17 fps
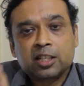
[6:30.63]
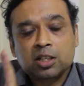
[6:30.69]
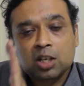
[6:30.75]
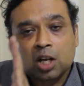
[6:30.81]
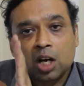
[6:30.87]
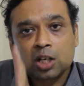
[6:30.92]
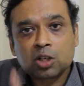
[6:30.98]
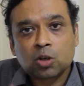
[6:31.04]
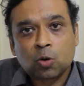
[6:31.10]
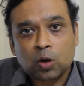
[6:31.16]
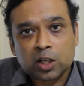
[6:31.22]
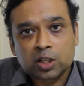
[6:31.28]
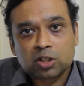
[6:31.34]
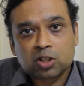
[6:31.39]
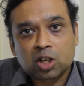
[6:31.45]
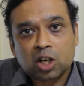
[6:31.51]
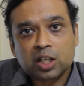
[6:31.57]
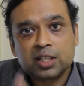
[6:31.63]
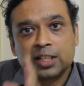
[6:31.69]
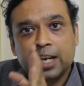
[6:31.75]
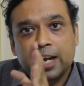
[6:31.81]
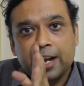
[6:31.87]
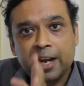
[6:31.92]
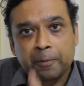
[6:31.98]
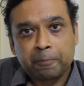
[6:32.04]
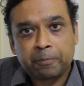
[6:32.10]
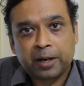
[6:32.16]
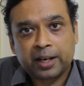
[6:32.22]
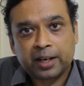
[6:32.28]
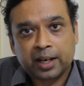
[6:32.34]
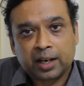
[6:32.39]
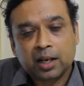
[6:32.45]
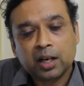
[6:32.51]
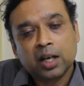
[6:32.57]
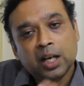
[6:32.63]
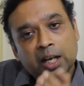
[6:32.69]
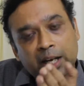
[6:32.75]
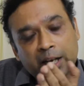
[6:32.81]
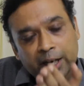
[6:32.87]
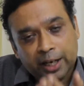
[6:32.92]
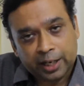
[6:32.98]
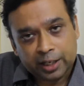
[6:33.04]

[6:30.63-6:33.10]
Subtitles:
it's not cholesterol is independent.